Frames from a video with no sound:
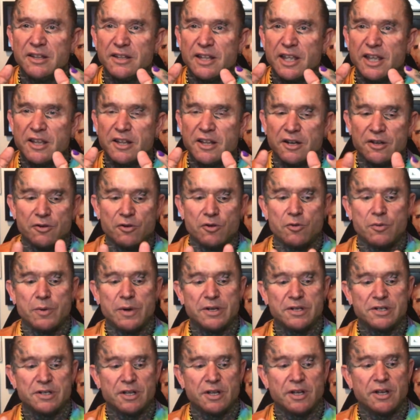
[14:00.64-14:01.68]
They can
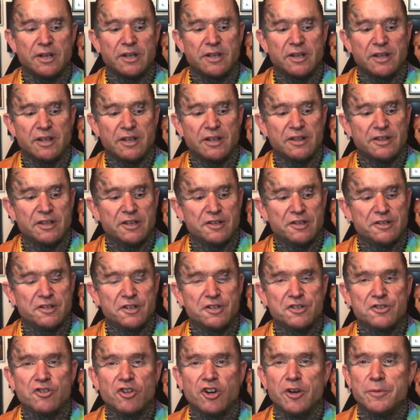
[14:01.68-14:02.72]
almost right. like
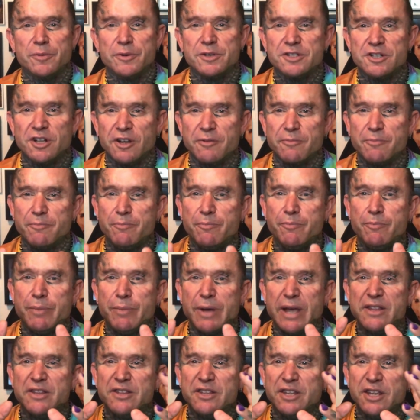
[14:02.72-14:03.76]
describe as like
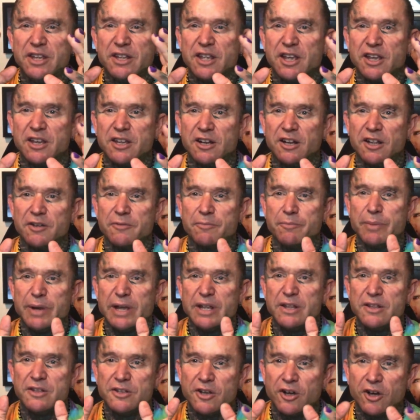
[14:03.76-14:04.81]
bending. They can like
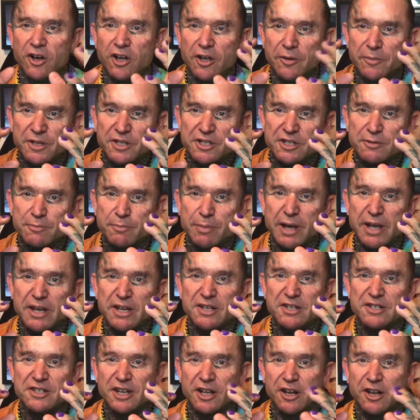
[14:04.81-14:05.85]
bend time and
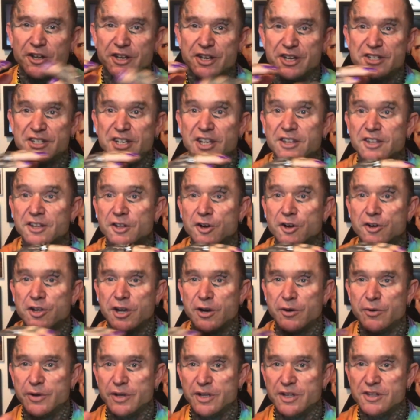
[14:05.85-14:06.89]
space. So, like you said, they're not
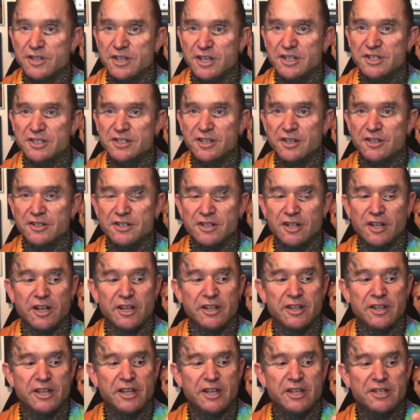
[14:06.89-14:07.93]
going a distance
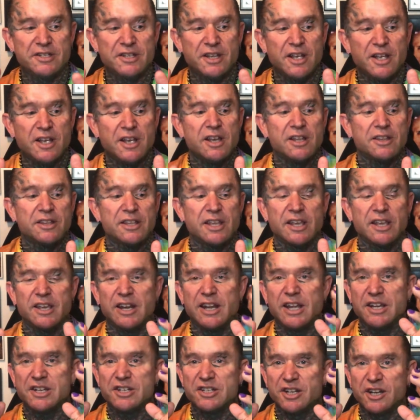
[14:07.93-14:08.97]
like this. They can
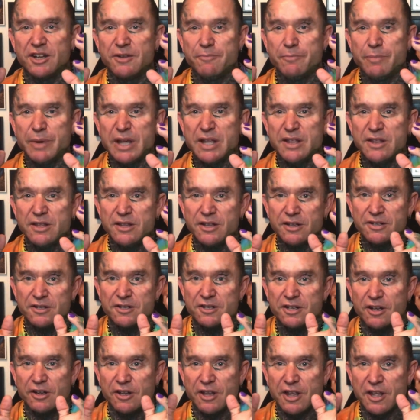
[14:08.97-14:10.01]
actually bend it
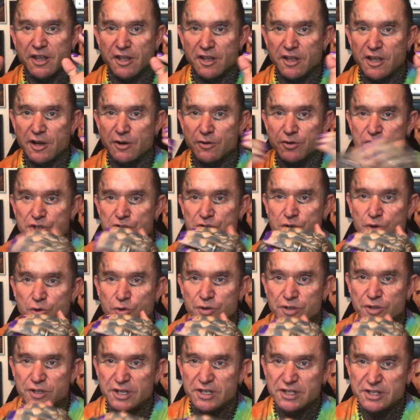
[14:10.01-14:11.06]
so they can go a
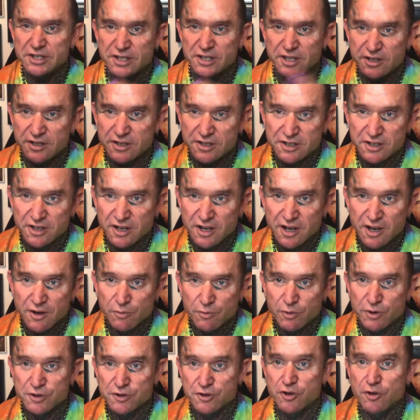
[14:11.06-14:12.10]
short distance, yeah,
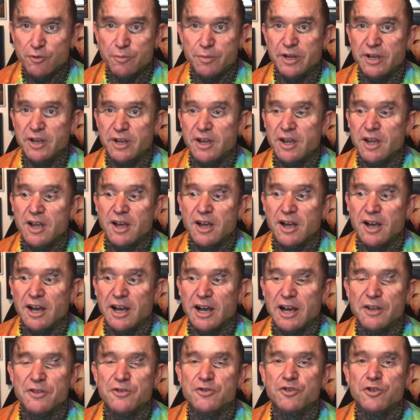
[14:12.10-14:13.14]
which like could a be
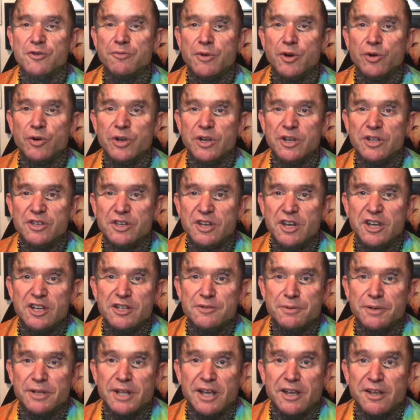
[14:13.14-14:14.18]
hundred million years,
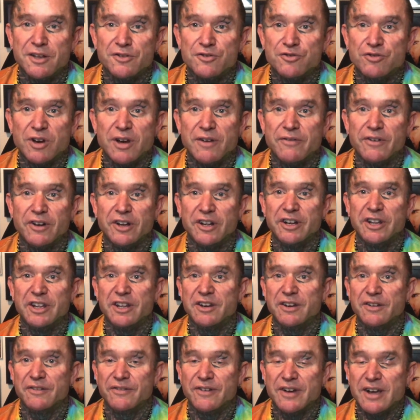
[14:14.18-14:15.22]
but they can travel it in
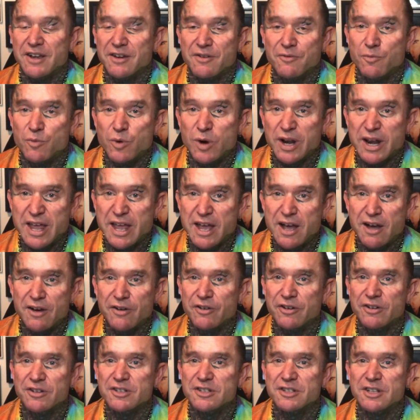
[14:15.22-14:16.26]
a fucking one
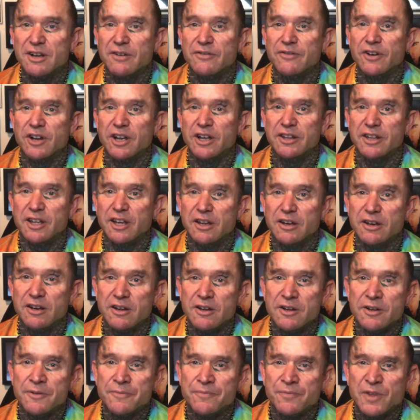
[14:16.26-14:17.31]
hour and stuff like that.
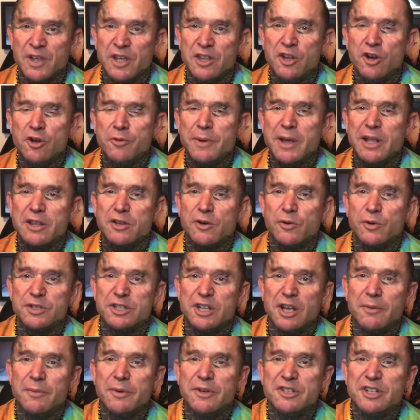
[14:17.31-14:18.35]
And, and you look back, there was
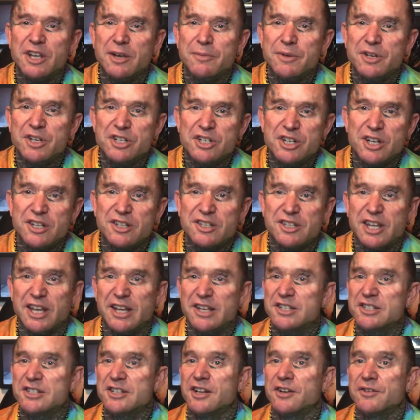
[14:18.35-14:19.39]
some, some of the shit
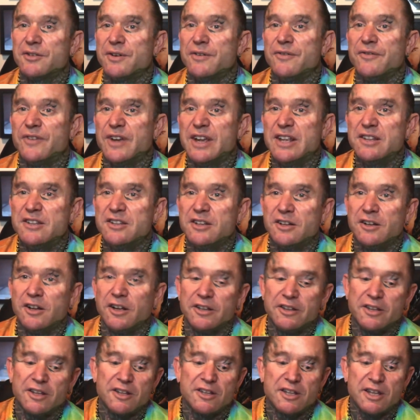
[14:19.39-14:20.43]
Tesla invented,
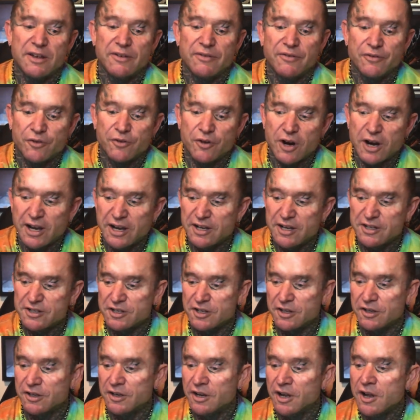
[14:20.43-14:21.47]
like the death rays
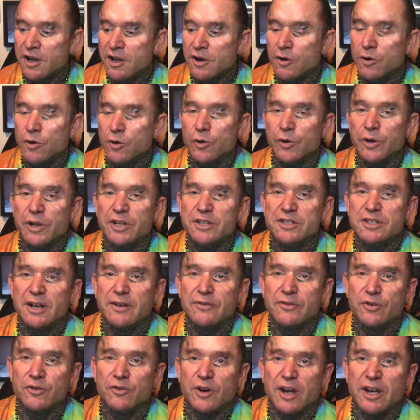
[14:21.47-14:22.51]
and all these
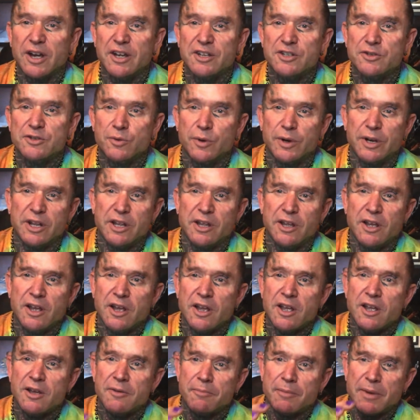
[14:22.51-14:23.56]
other rays when he
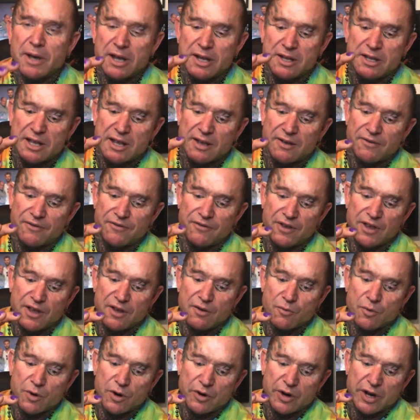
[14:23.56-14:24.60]
made that
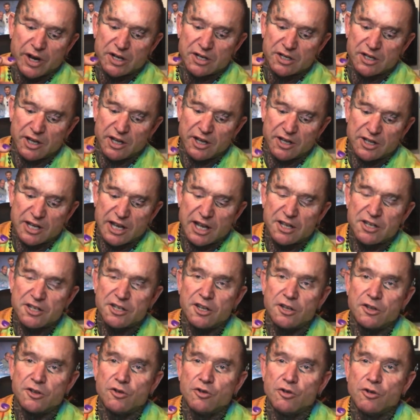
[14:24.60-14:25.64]
thing where he actually attached
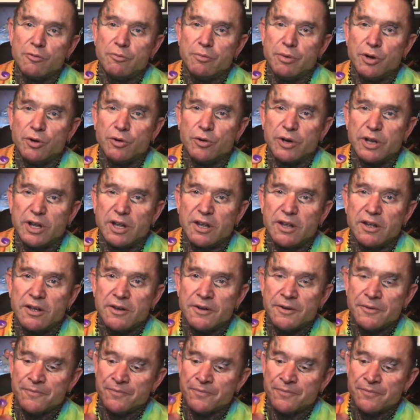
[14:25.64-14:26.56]
it to a building.